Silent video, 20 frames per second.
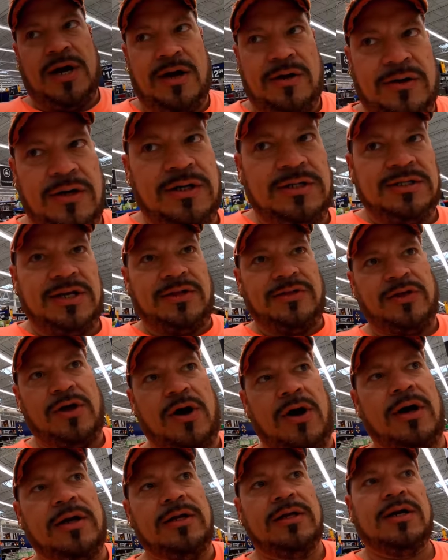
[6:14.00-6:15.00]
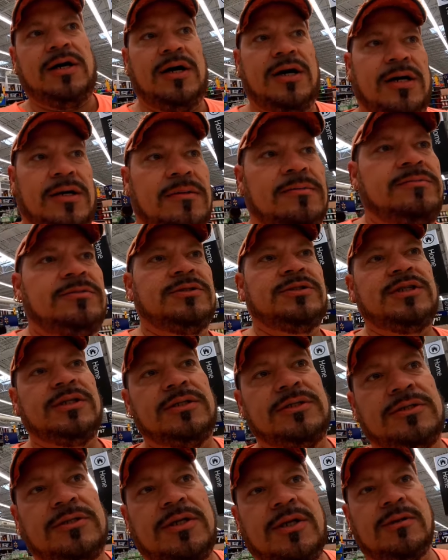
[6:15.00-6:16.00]
work out good as I thought. Uh,
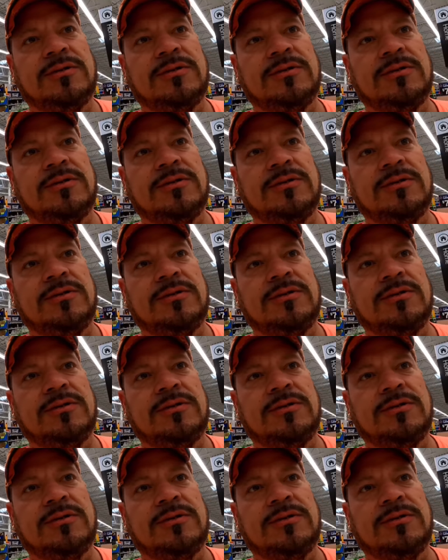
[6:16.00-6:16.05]
she,